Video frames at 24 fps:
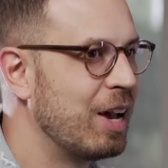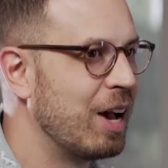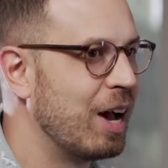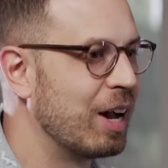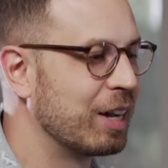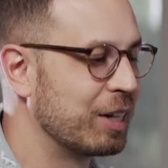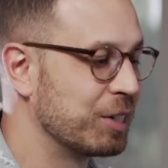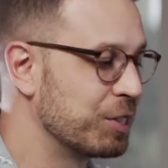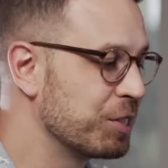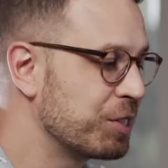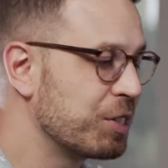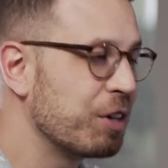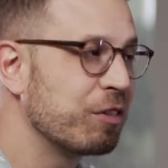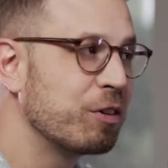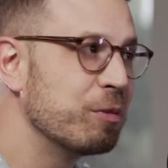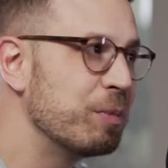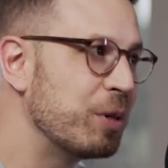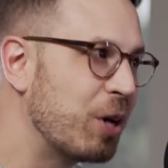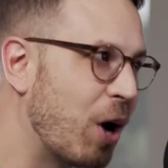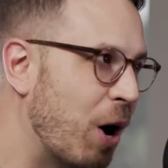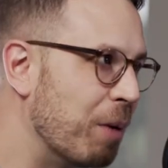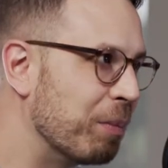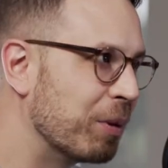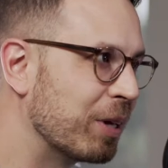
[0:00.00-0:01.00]
because uh, this stuff can
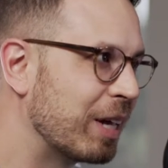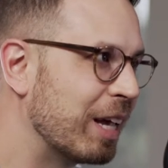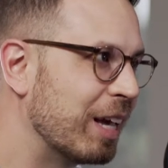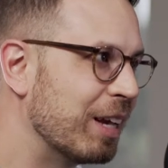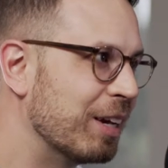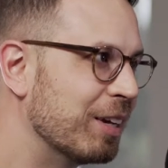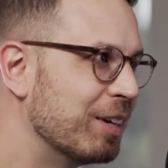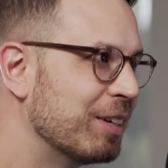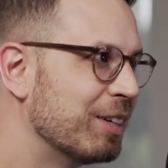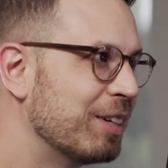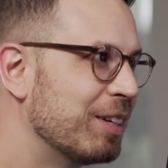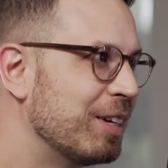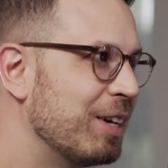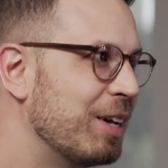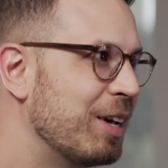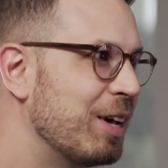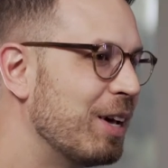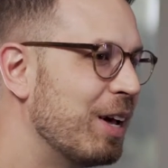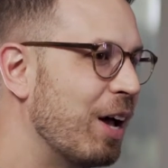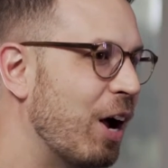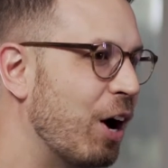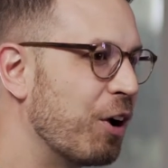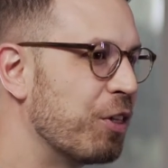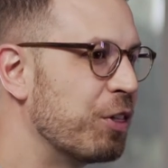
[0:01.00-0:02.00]
be complicated
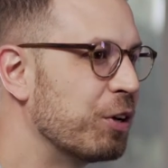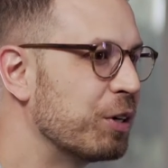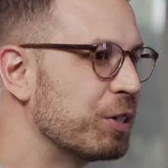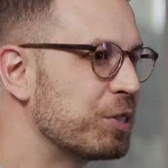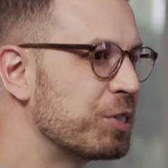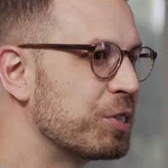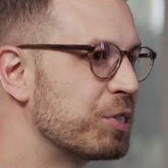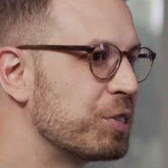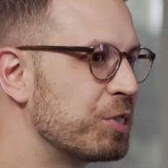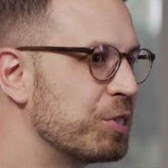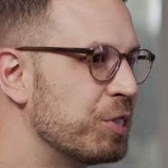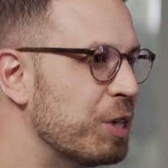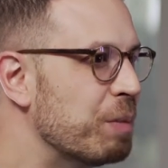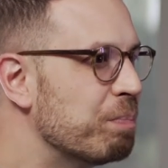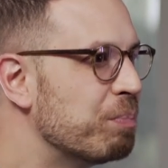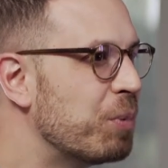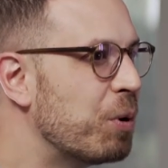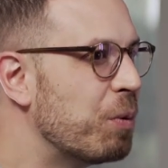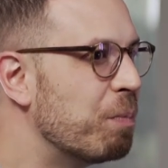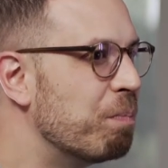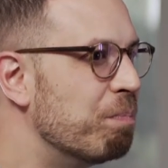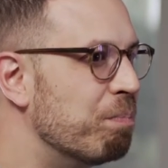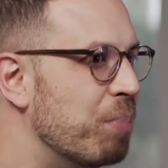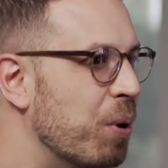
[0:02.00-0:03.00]
mm-hmm. are there
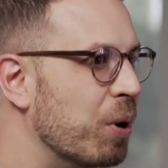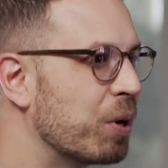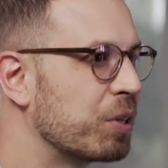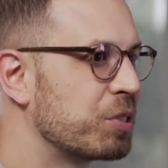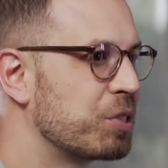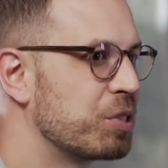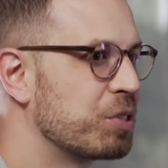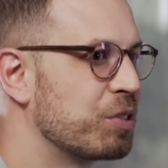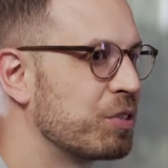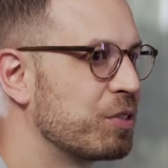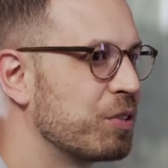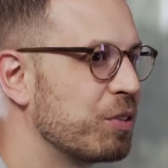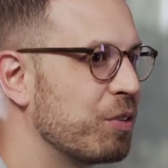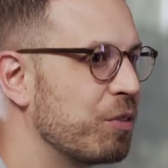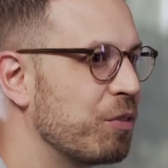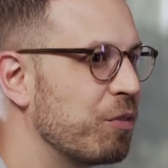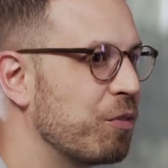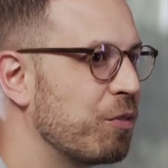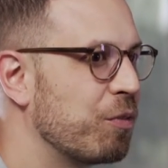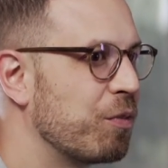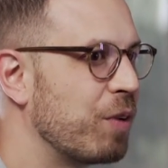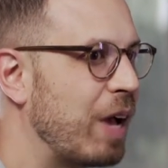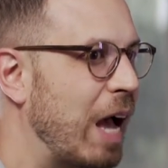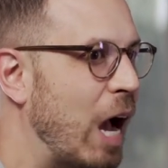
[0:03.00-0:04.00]
simple books
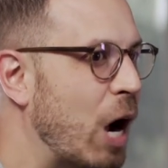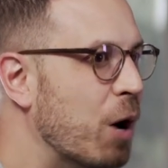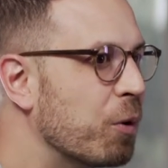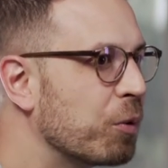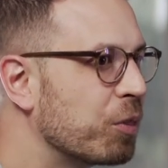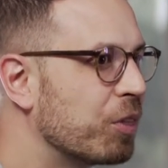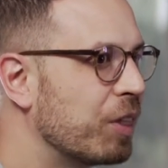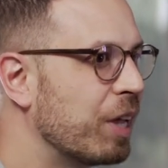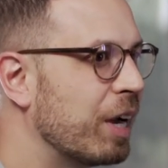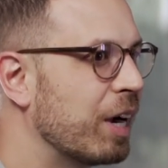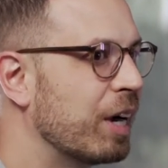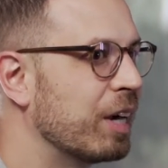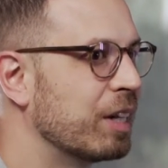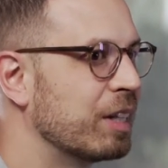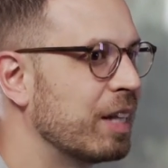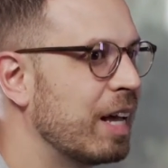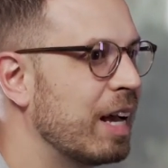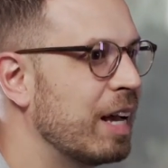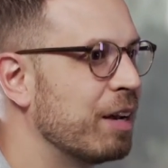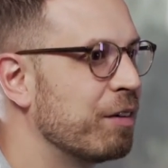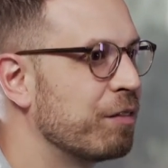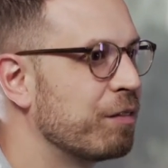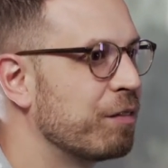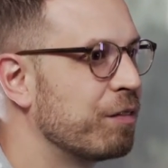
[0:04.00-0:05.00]
out there
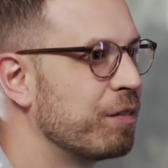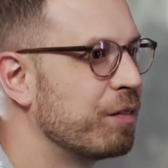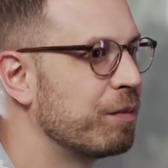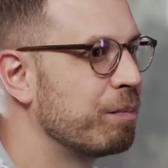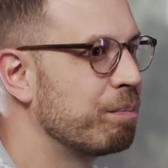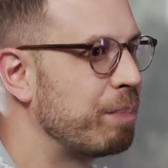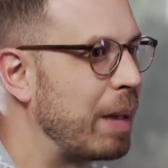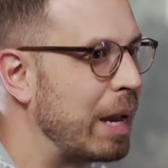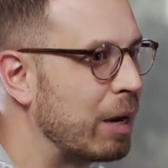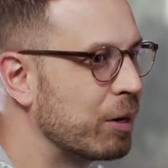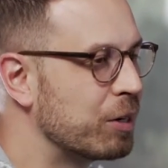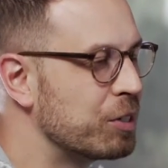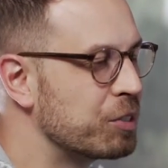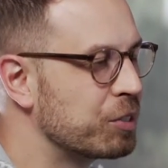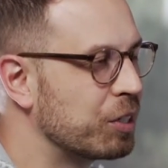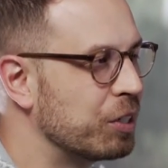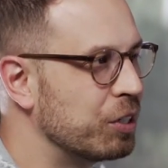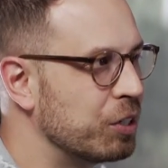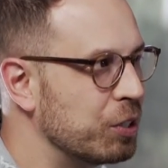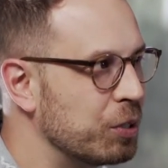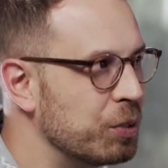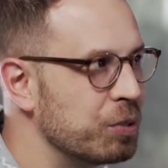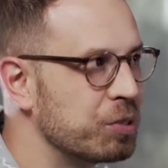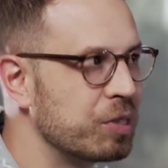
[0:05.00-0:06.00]
that parents
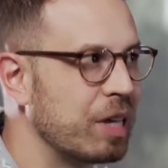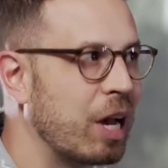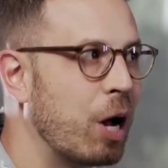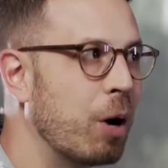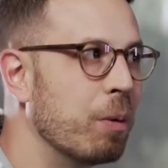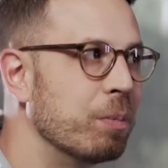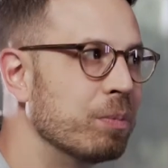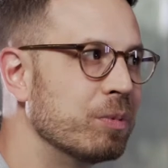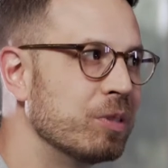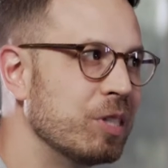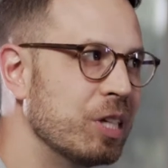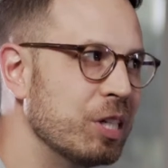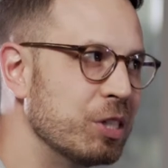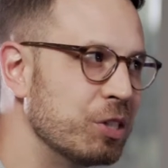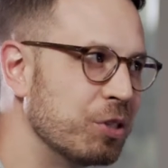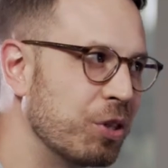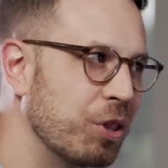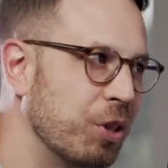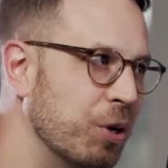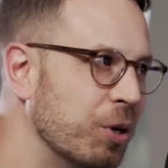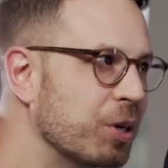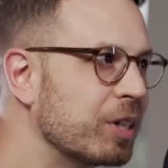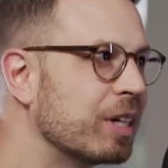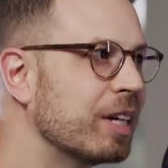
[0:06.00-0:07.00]
can use to help
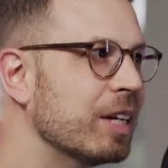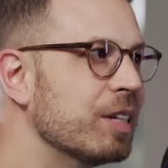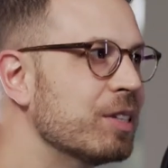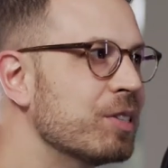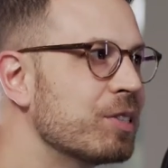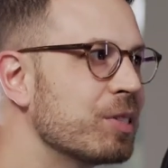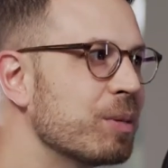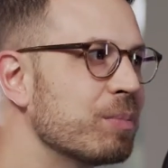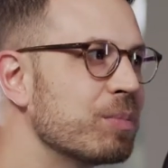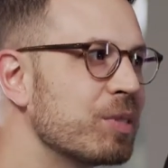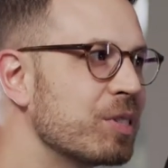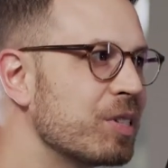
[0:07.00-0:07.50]
teach their kids some